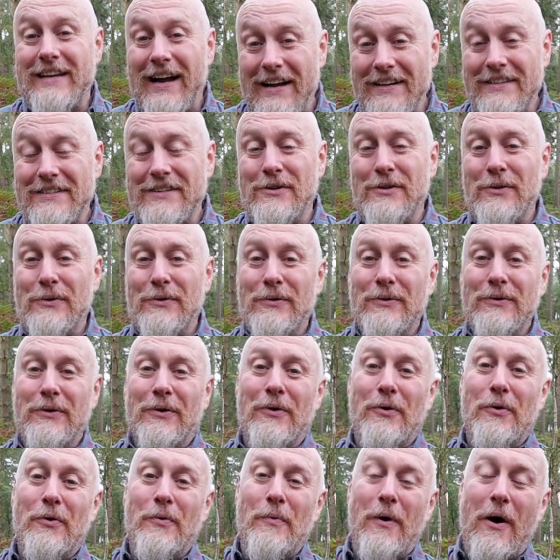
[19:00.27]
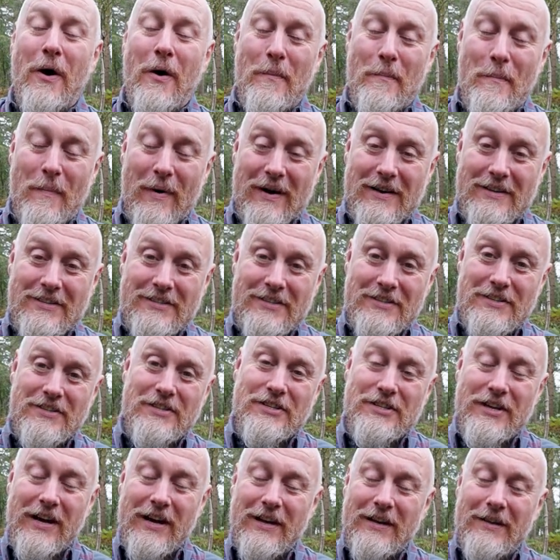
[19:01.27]
Tactical or on my
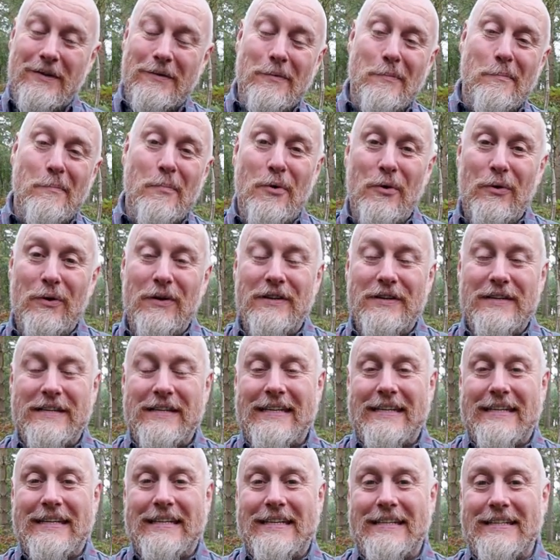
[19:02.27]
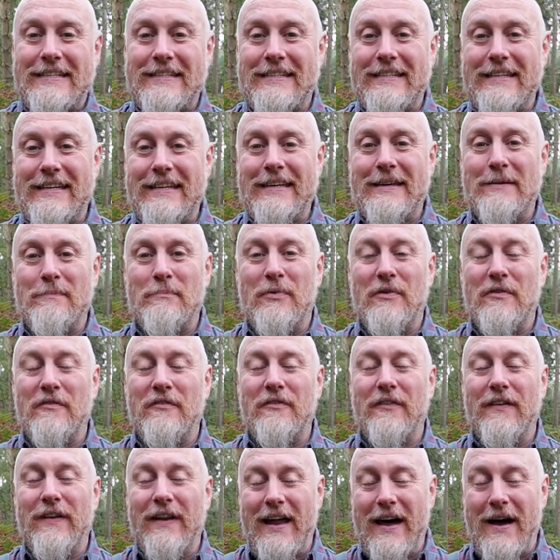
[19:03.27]
sister channel, Moorlander EDC. But
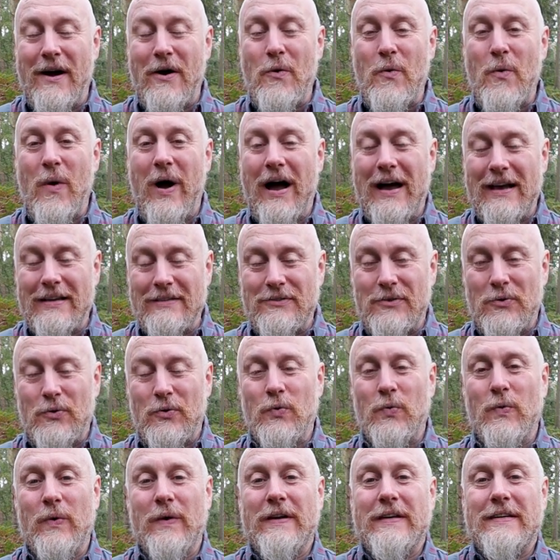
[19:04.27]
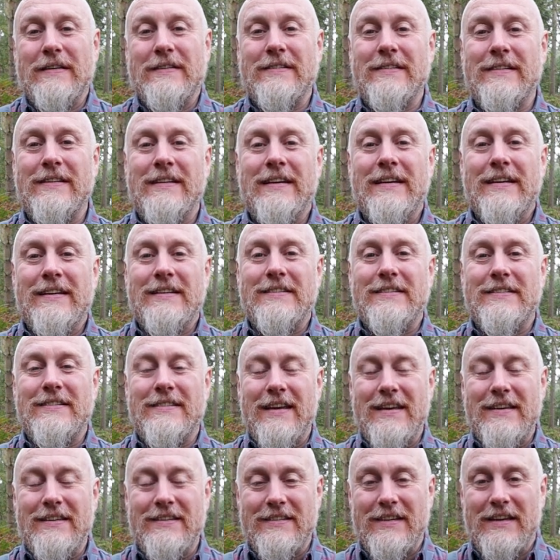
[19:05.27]
for now, as always,
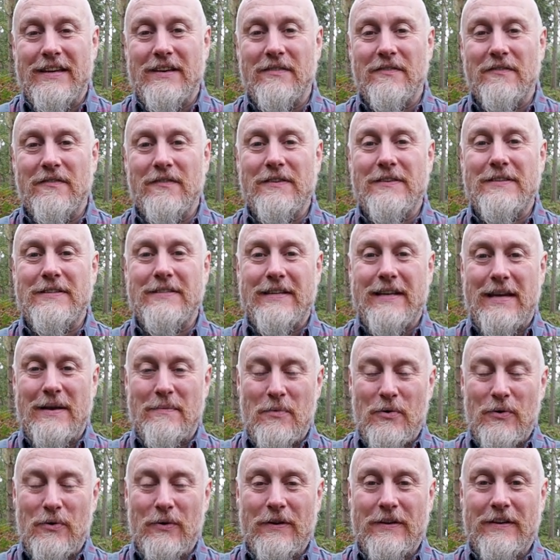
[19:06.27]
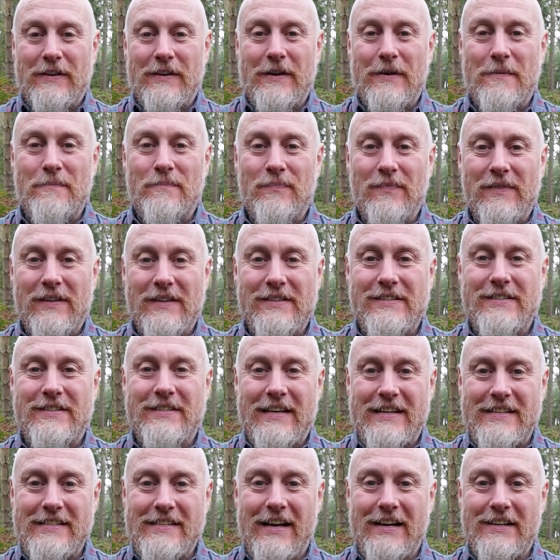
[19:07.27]
stay safe, stay Moorlander, and
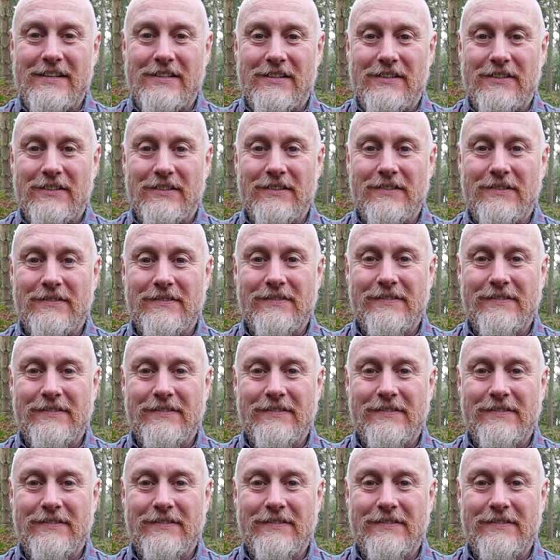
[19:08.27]
stay tactical.